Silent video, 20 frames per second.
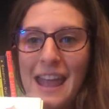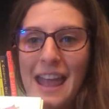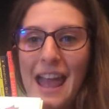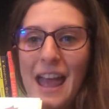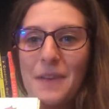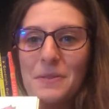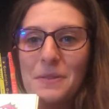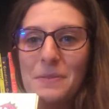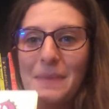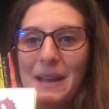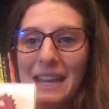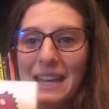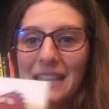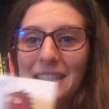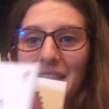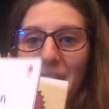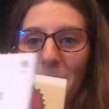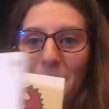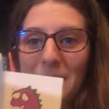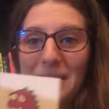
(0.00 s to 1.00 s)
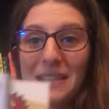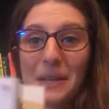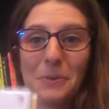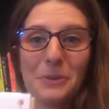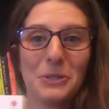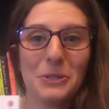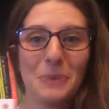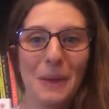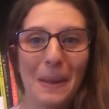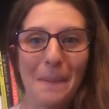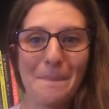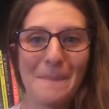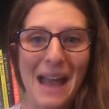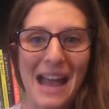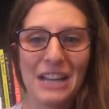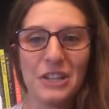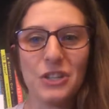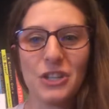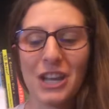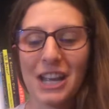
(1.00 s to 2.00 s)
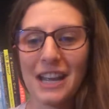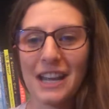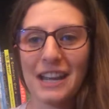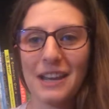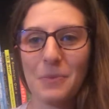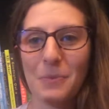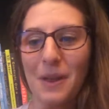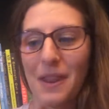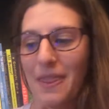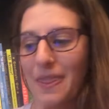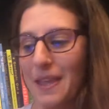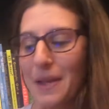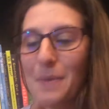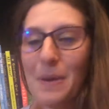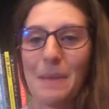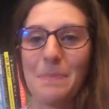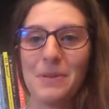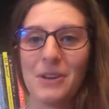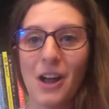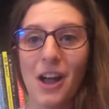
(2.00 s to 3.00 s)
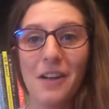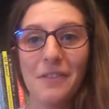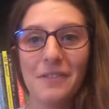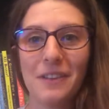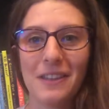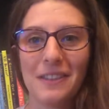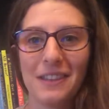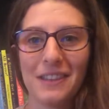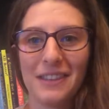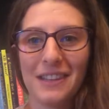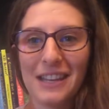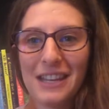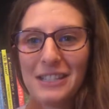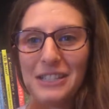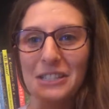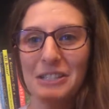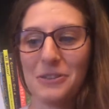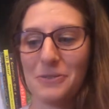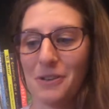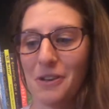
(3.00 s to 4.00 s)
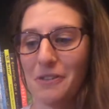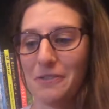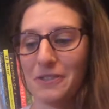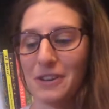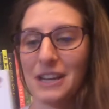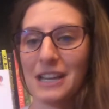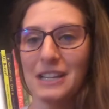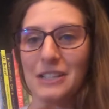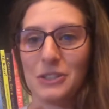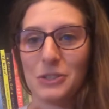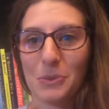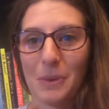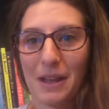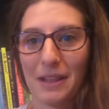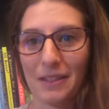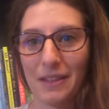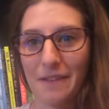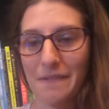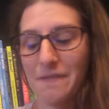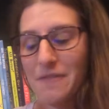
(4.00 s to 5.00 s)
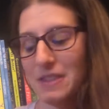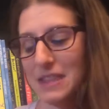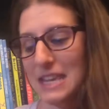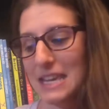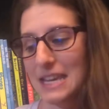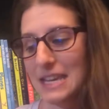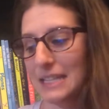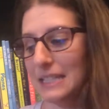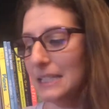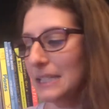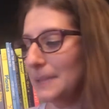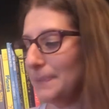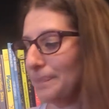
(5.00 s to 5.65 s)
And with my kids, I always say we're doing magic when they wipe it off and then they get to do it over again. So I love these.